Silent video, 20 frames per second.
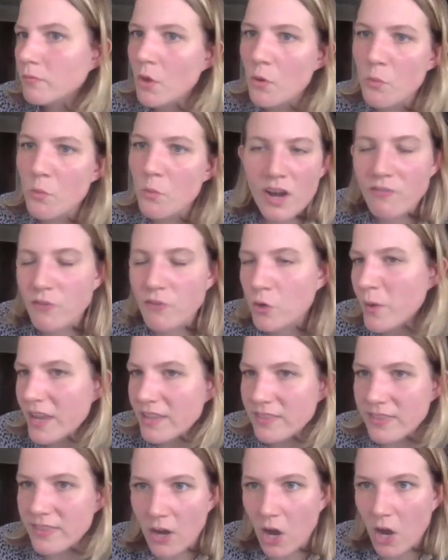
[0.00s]
whatever
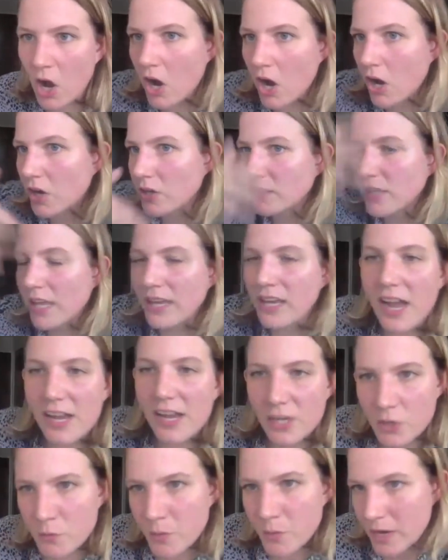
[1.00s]
weight they are, like
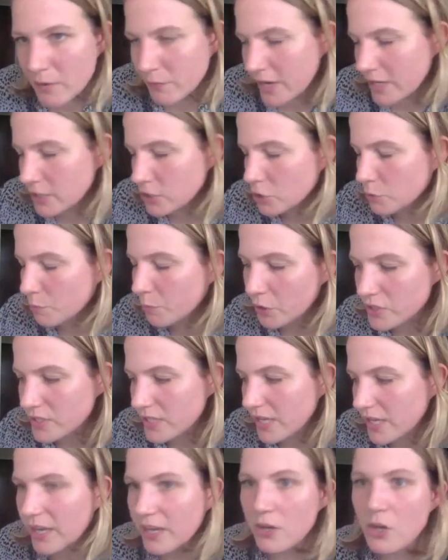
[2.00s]
higher weight ranged
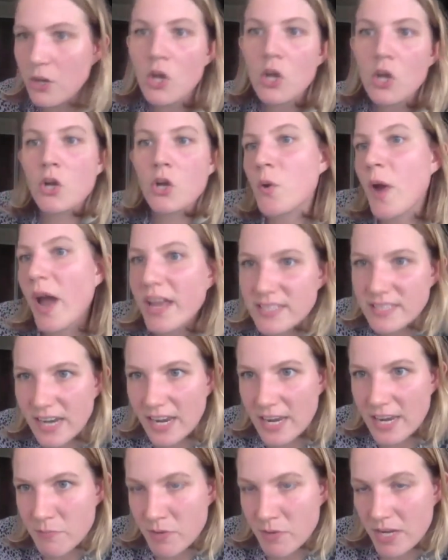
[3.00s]
person who has
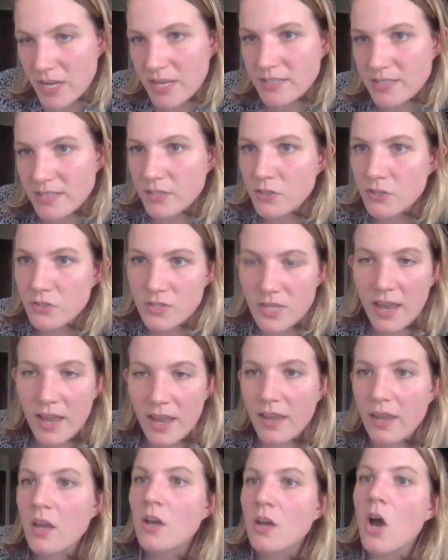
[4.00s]
diabetes, and you
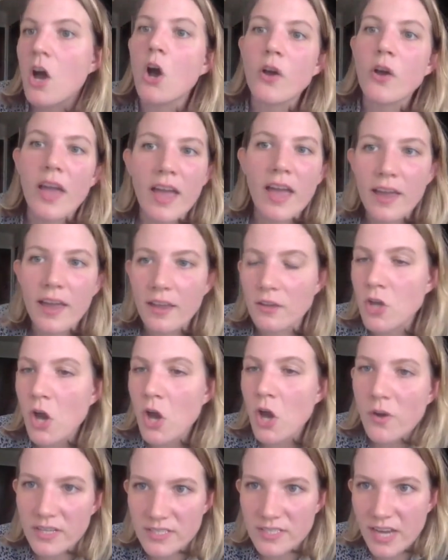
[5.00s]
say, okay,
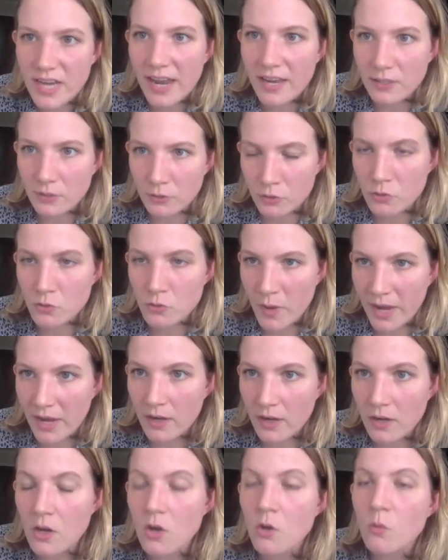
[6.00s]
go on a diet and lose
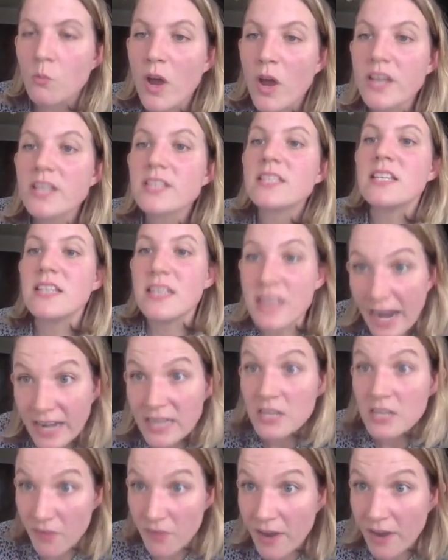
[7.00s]
weight. What is
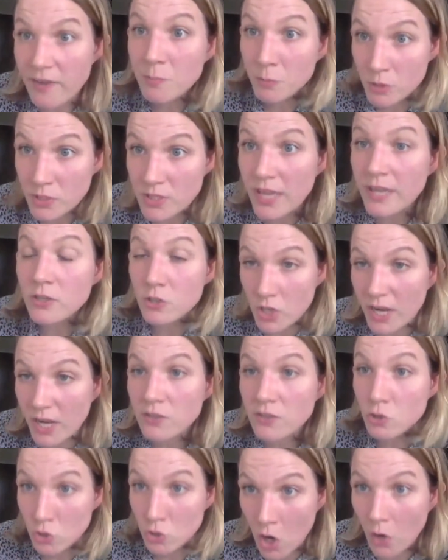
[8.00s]
95%
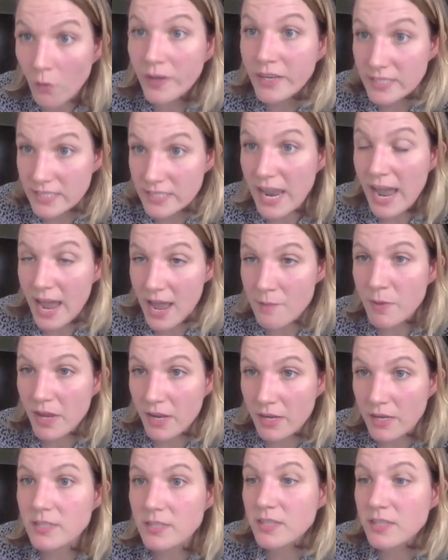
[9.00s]
chance going to
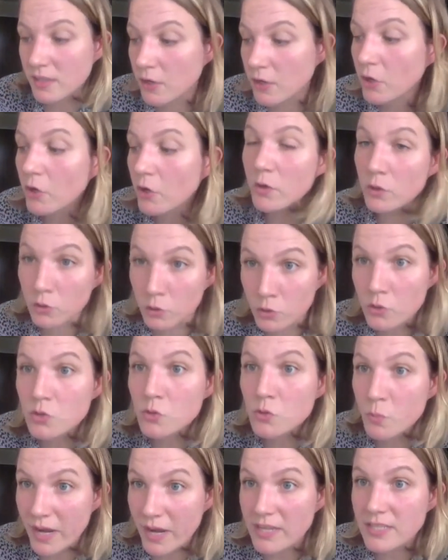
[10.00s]
happen is that they are going to
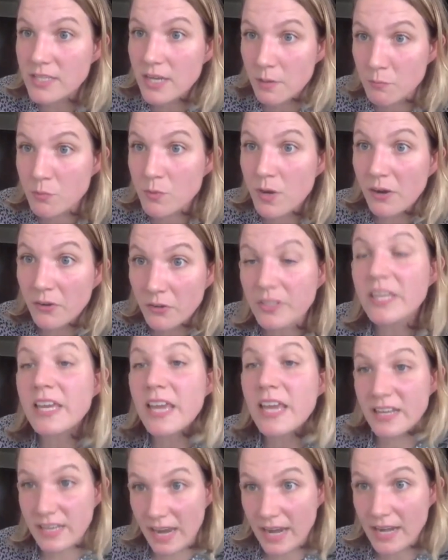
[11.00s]
lose weight temporarily
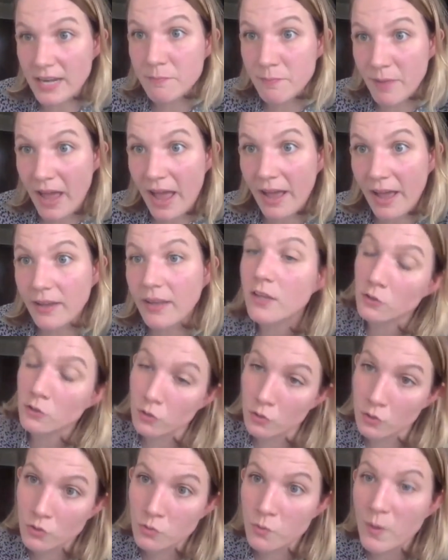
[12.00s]
and gain it back, and
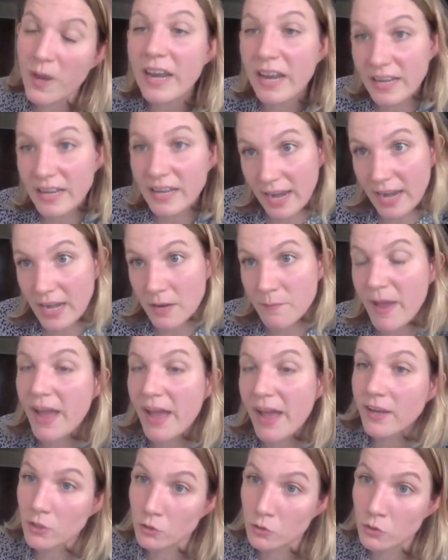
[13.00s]
lose weight and gain it
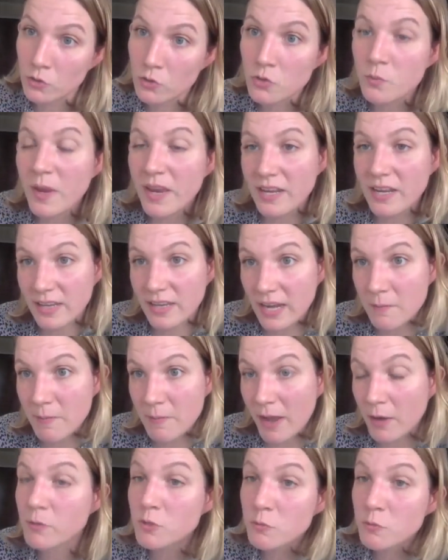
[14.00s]
back, and lose weight and gain it
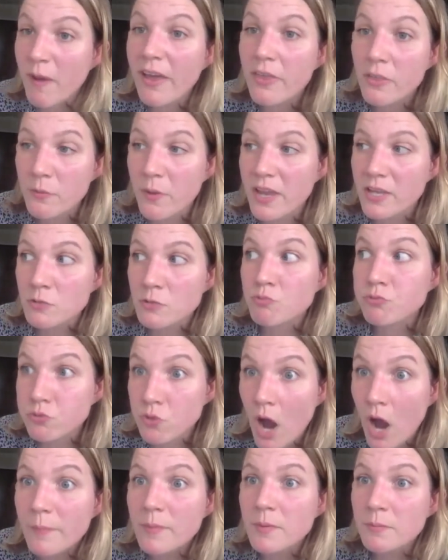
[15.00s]
back, which, by the way, is
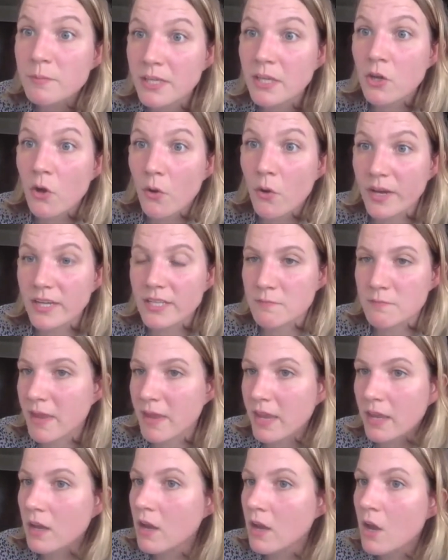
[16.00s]
probably going to
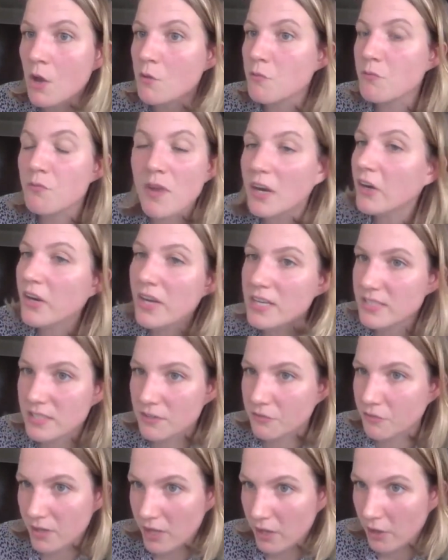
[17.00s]
make various
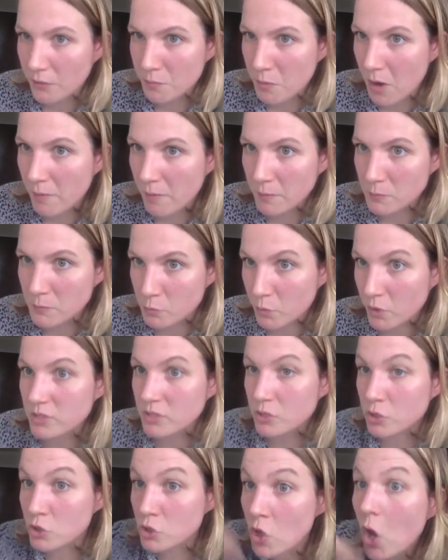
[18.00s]
different health problems
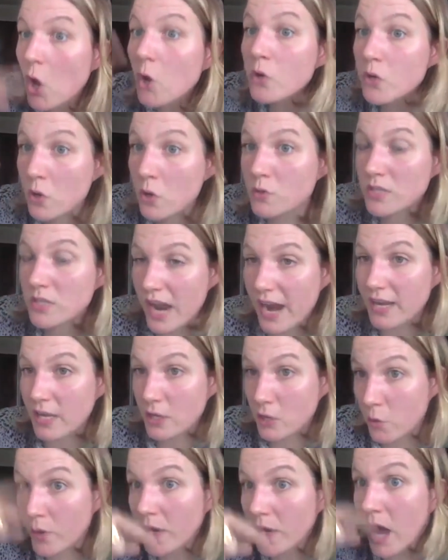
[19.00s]
worse. Yo yo dieting,
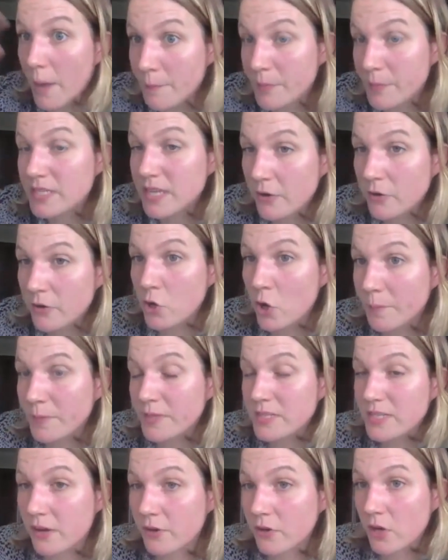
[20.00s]
going up and down and up
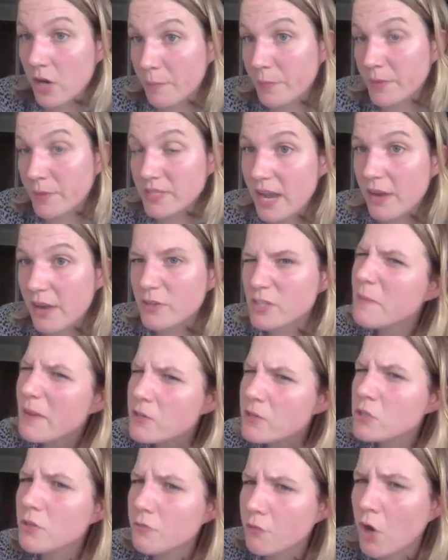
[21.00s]
and down and up and down,
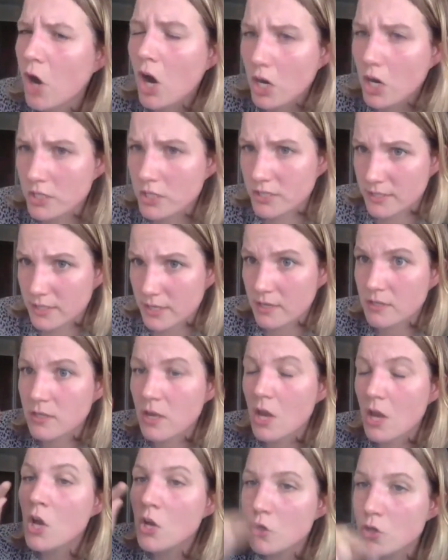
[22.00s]
especially for heart disease,
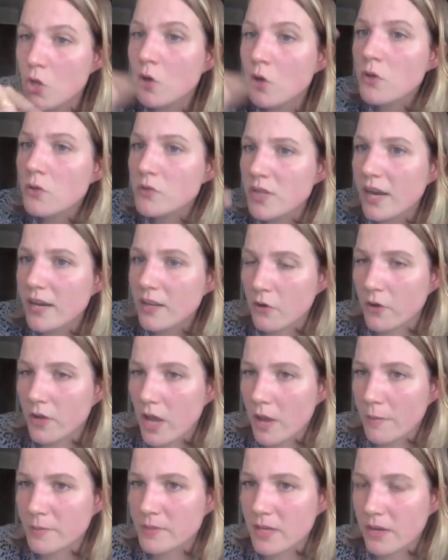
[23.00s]
yo yo dieting, going
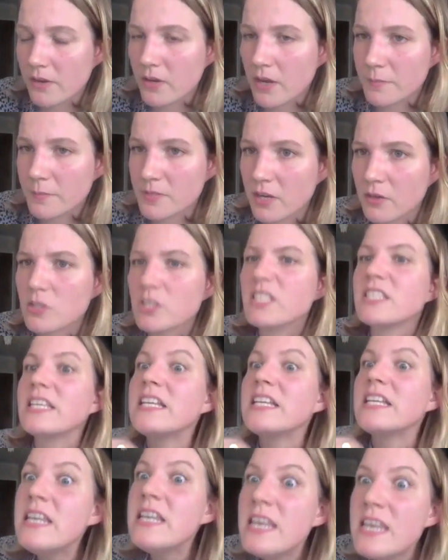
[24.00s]
up and down and up and down, is
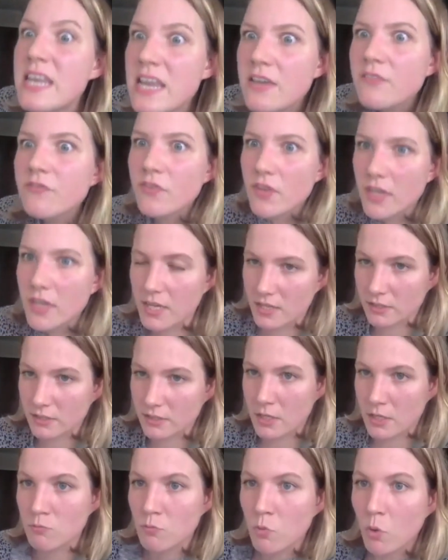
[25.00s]

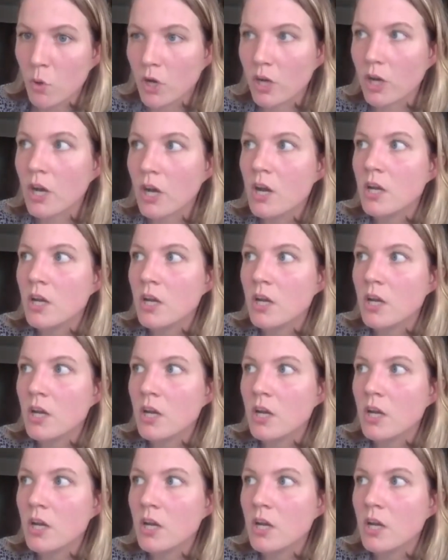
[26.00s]
significantly more